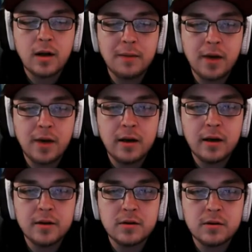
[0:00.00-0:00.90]
that
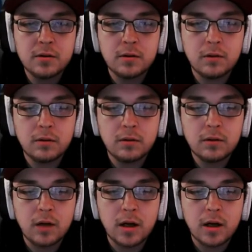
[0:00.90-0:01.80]
is to
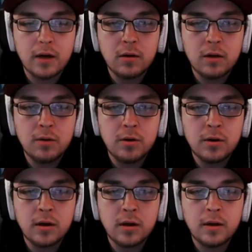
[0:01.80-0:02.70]
knock out Garbodor.